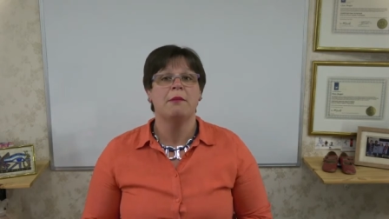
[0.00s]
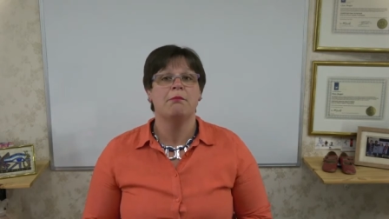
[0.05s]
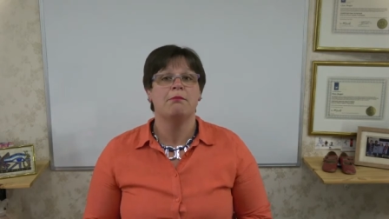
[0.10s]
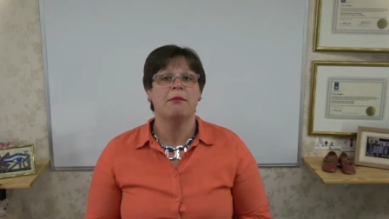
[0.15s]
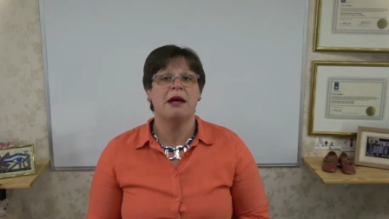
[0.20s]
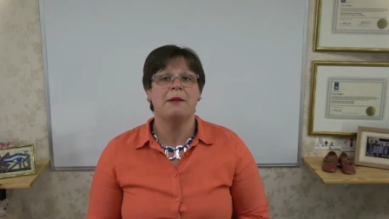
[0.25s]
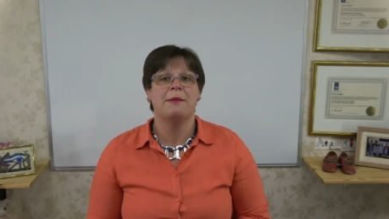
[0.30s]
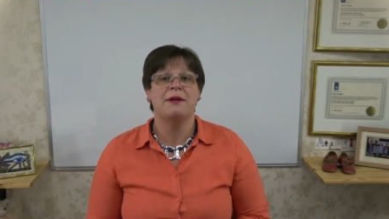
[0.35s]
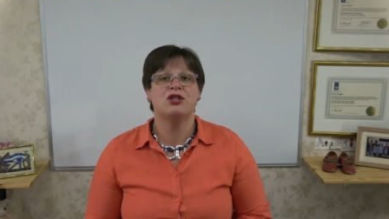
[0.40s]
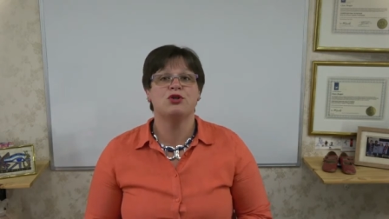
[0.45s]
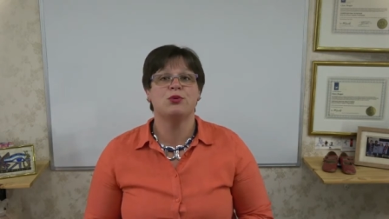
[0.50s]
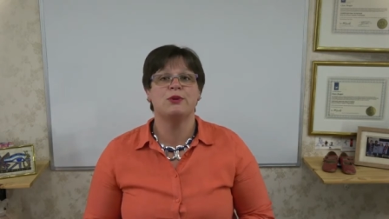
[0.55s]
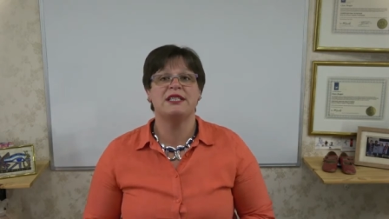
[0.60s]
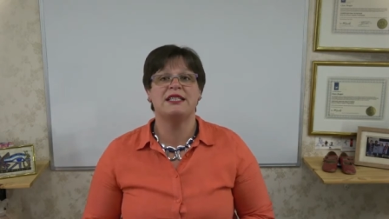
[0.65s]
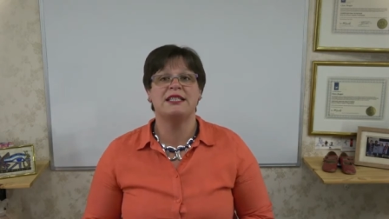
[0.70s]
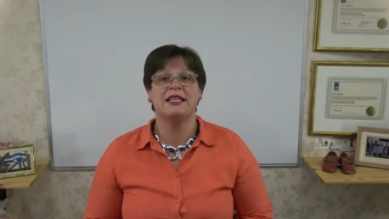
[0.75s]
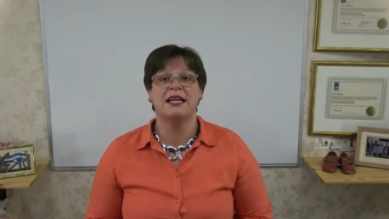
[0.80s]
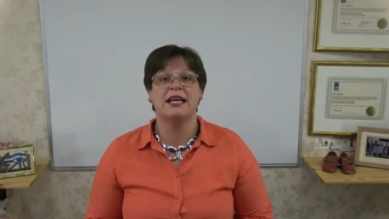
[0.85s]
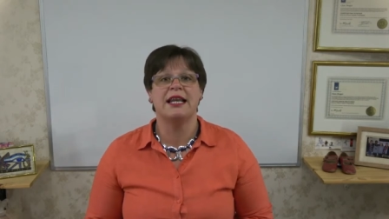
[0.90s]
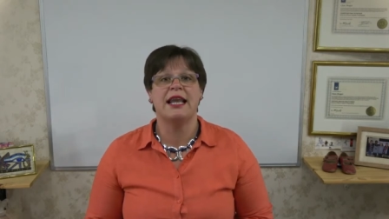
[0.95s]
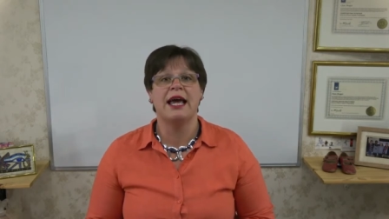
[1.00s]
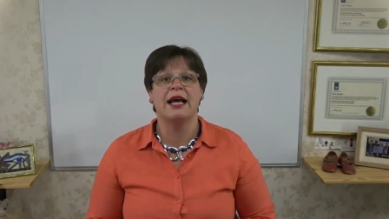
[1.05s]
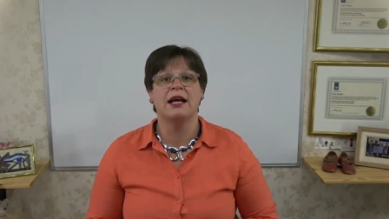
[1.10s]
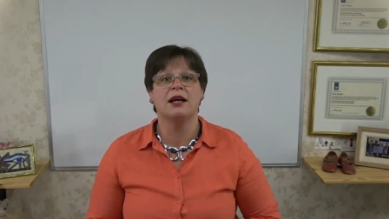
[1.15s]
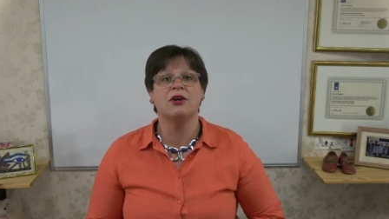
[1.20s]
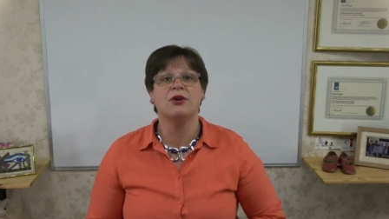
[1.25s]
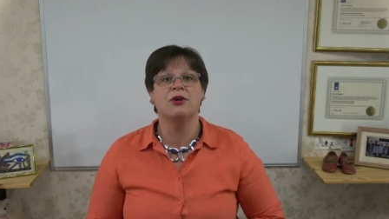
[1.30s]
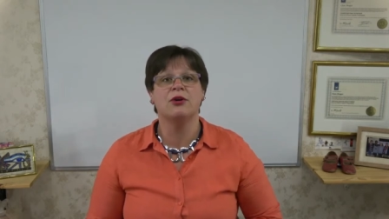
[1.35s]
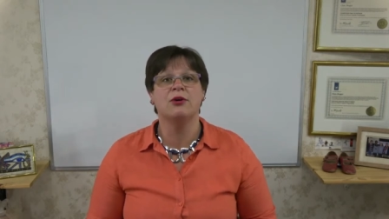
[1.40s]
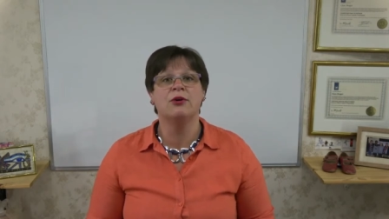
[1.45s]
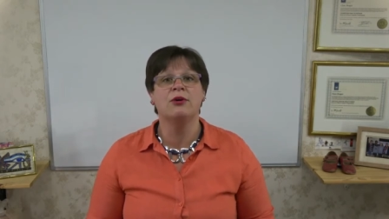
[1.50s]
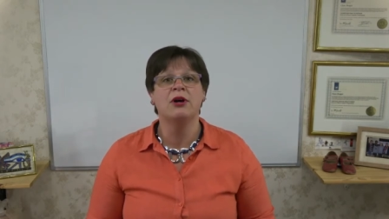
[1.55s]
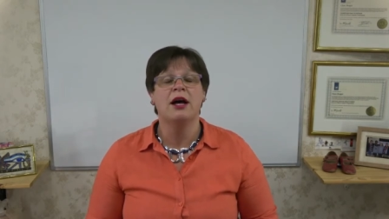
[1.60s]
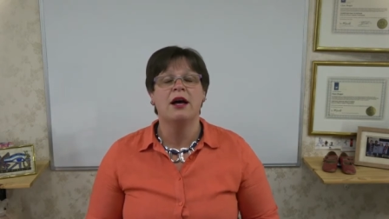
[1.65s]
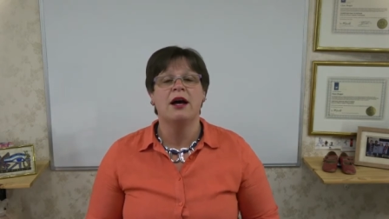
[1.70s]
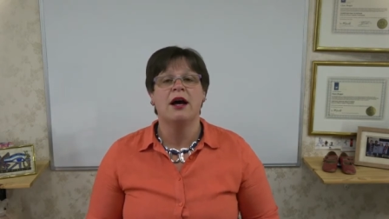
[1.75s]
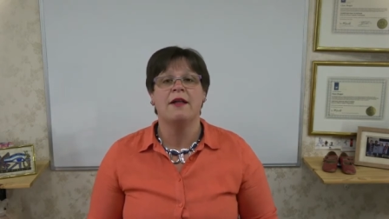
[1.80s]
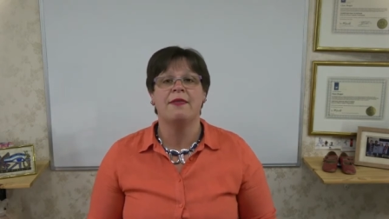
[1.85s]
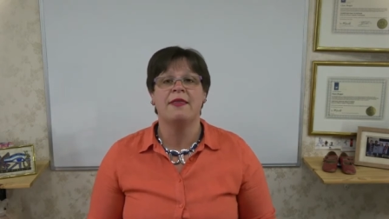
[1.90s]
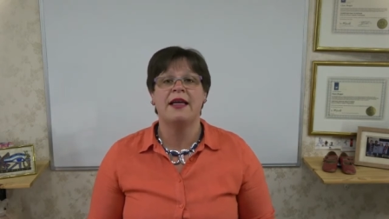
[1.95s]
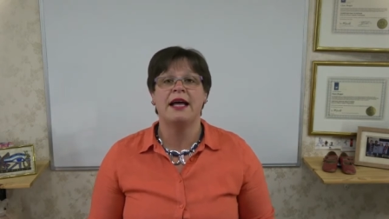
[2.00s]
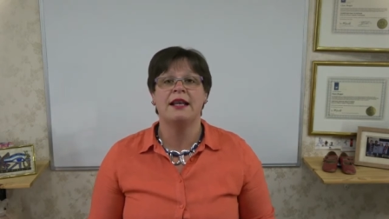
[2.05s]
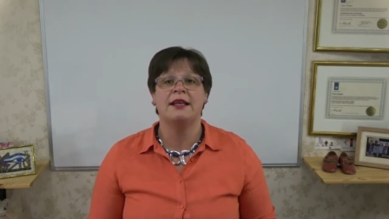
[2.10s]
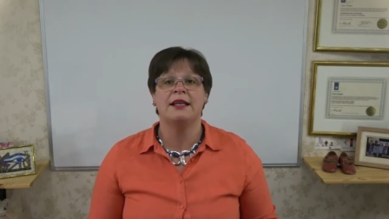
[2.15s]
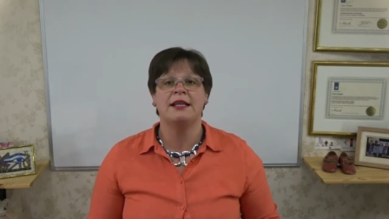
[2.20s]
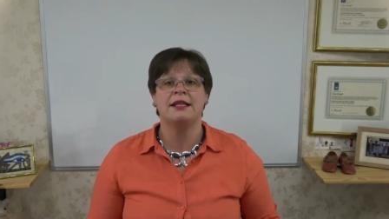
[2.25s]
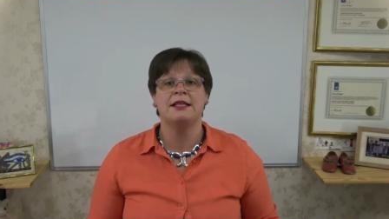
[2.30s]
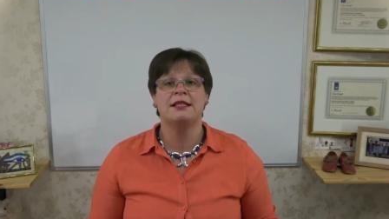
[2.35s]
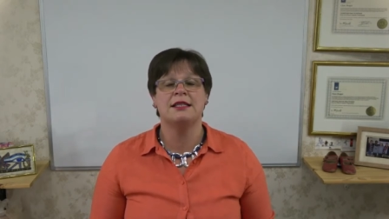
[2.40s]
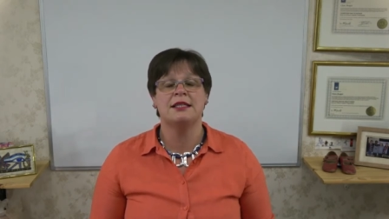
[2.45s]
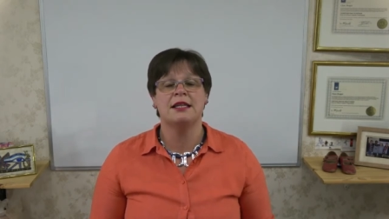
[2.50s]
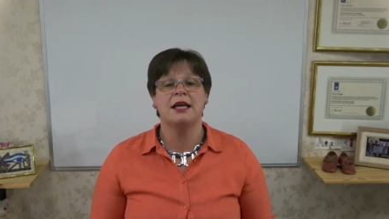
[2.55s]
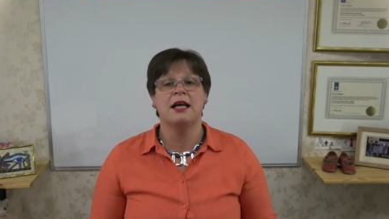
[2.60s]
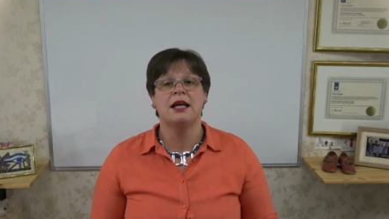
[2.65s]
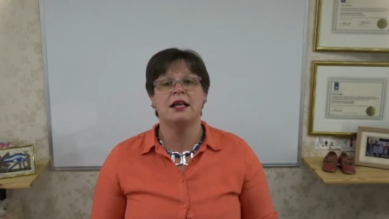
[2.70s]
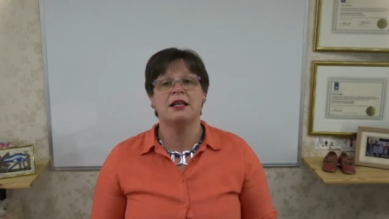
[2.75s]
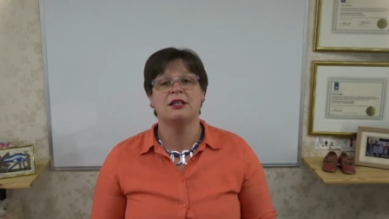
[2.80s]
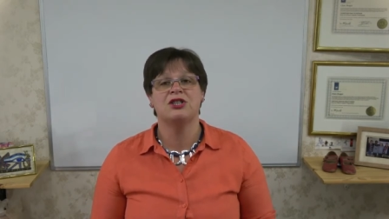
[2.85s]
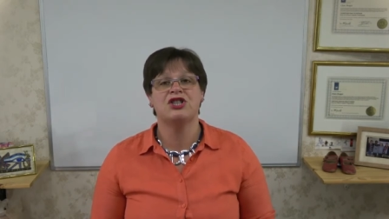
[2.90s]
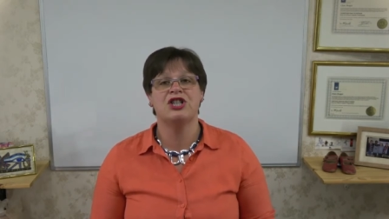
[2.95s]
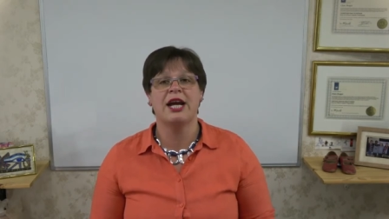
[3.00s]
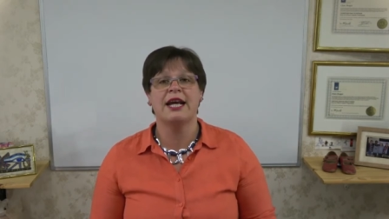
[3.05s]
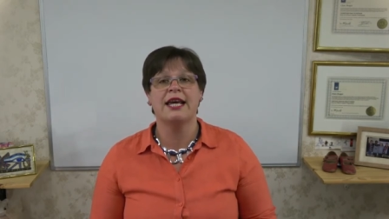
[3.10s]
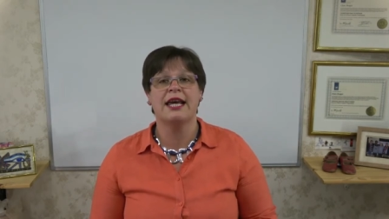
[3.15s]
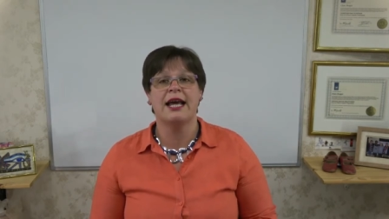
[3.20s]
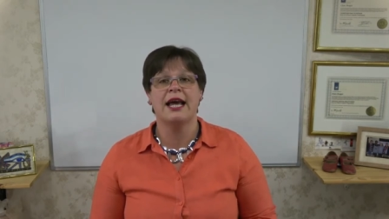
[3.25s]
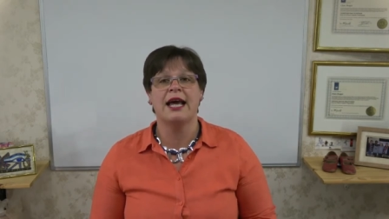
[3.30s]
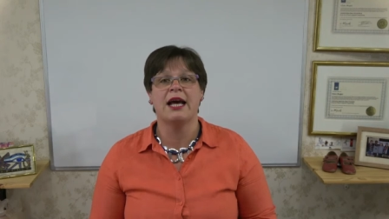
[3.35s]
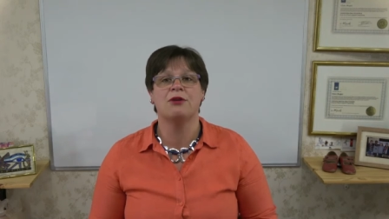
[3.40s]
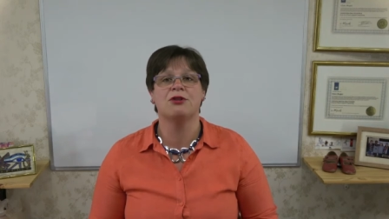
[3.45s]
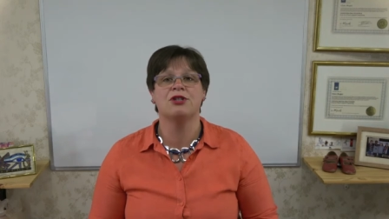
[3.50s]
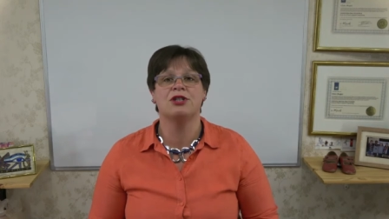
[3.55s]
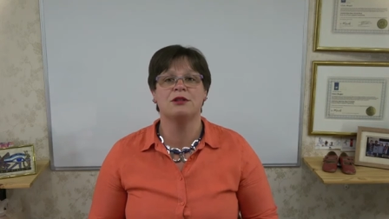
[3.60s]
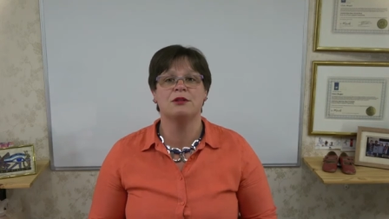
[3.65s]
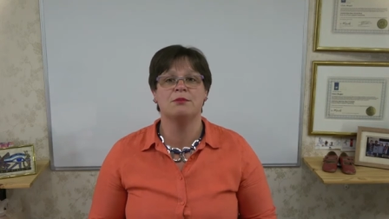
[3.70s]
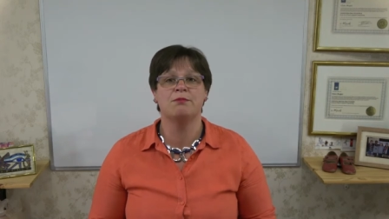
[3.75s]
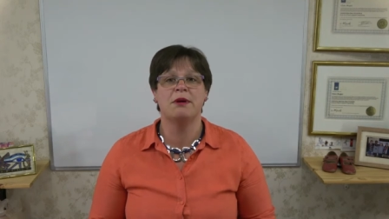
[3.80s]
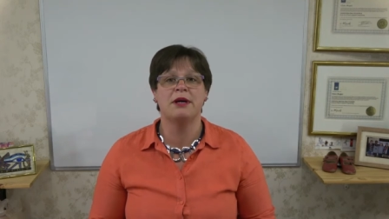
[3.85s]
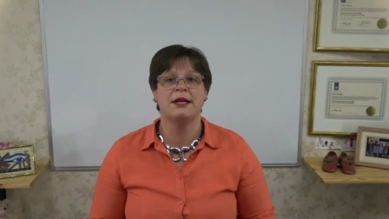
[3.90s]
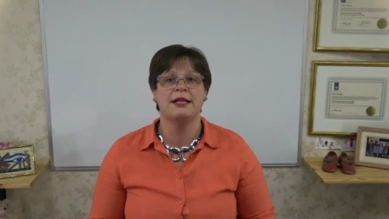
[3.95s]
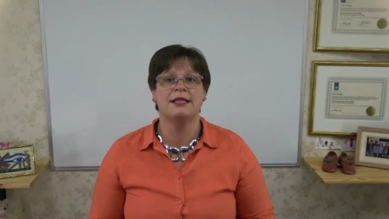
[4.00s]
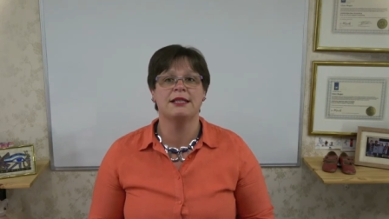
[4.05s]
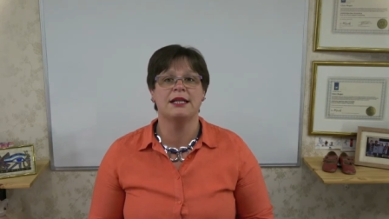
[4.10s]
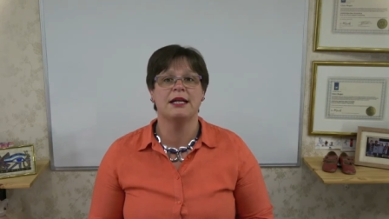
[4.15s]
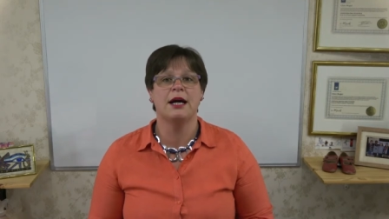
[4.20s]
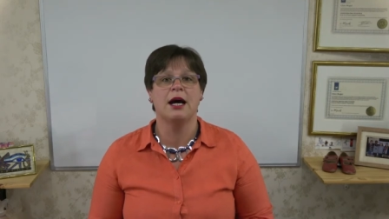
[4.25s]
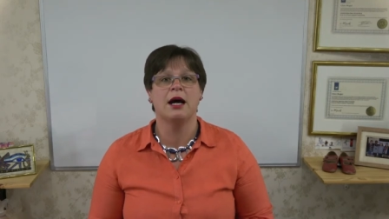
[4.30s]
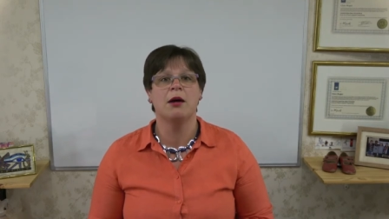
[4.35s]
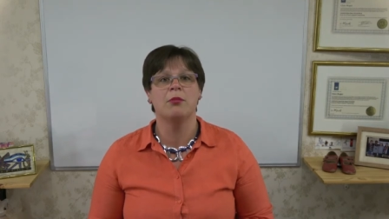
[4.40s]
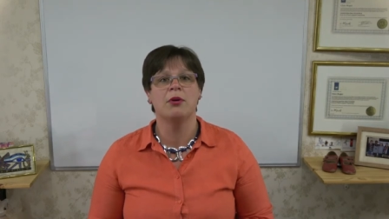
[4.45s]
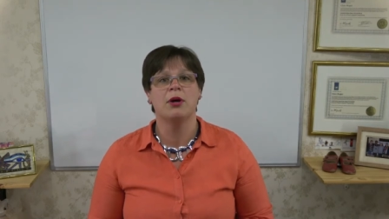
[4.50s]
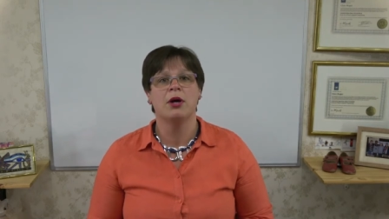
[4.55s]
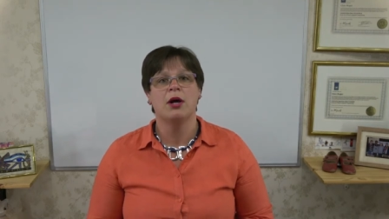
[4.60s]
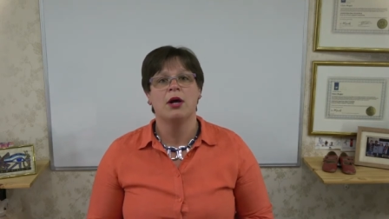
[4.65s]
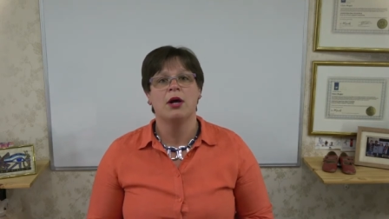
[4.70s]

maybe twisting an ankle and that needs checking out and binding up,